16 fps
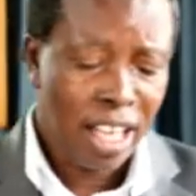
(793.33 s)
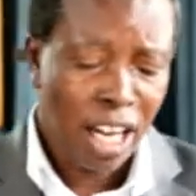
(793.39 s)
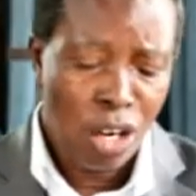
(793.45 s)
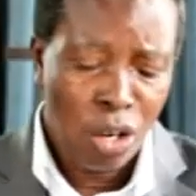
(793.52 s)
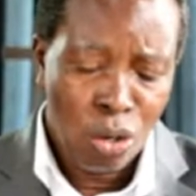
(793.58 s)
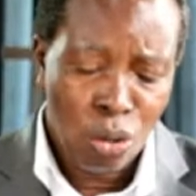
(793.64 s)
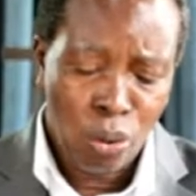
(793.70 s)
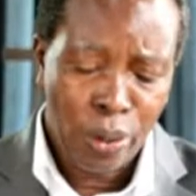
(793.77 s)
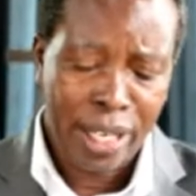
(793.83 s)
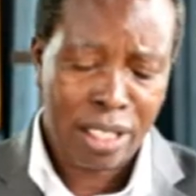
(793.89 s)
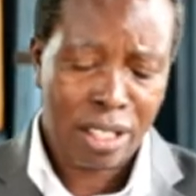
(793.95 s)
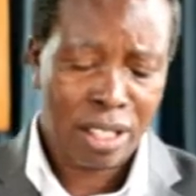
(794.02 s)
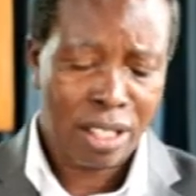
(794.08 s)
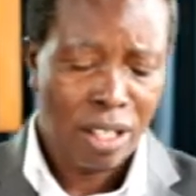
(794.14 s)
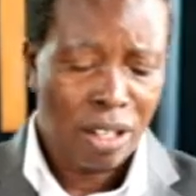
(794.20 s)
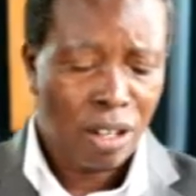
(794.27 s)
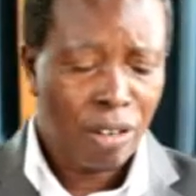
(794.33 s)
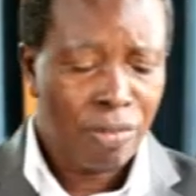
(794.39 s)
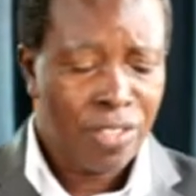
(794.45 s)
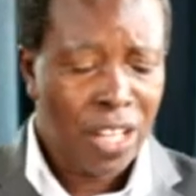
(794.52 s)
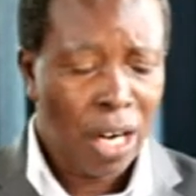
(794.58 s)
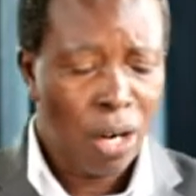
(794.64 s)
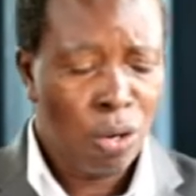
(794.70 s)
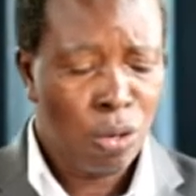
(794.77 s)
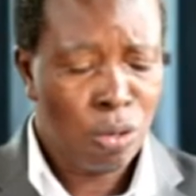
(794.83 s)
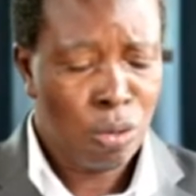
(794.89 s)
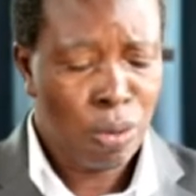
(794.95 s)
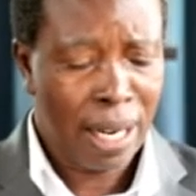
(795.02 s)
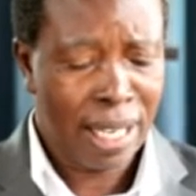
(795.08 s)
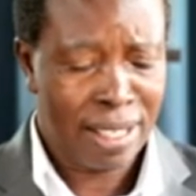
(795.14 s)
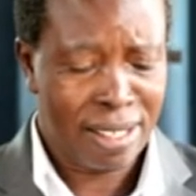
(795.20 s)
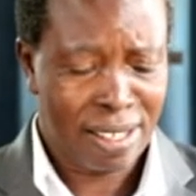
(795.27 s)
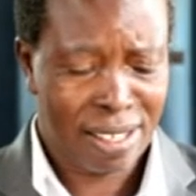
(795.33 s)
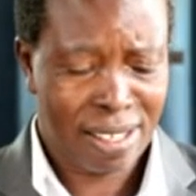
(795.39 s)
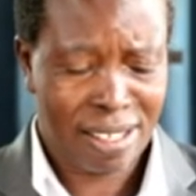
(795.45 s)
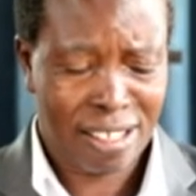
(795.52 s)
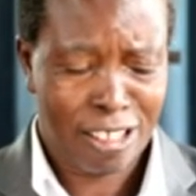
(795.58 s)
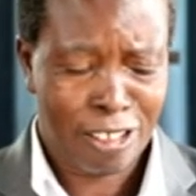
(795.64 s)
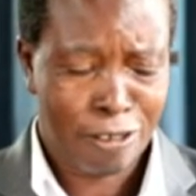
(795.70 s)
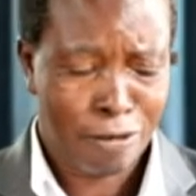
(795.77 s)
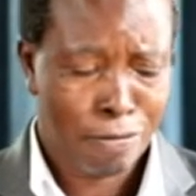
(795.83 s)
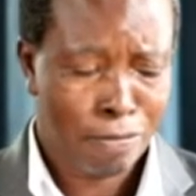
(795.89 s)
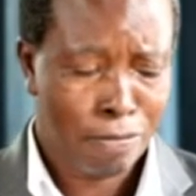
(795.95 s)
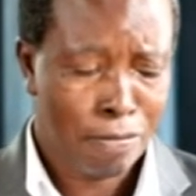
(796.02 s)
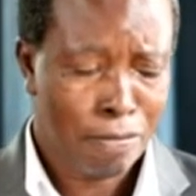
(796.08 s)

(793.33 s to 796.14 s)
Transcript: the lowest of the low ones.